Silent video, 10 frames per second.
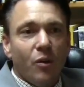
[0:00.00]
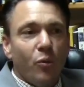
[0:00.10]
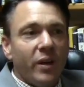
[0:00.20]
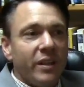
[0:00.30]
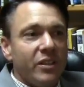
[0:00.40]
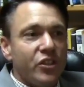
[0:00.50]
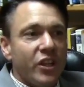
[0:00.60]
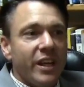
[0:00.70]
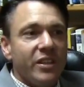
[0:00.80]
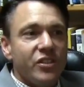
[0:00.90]
wanting to
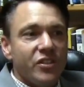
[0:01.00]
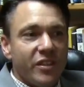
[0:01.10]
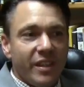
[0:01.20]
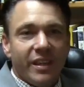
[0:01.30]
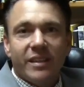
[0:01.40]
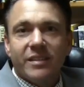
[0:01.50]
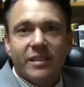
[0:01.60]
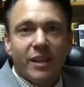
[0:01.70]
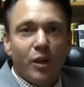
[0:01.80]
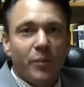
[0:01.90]
change things
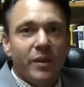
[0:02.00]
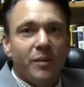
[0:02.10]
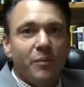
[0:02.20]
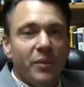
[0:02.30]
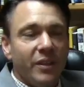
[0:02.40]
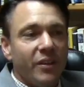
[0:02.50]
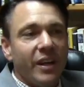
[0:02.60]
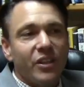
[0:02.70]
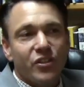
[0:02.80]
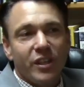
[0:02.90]
and help them, but they're
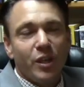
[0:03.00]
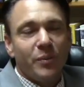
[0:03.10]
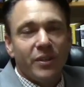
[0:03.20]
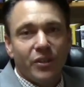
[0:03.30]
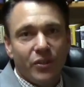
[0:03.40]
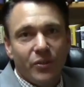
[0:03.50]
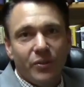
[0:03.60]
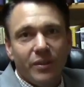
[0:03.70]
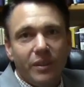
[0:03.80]
actually helping you.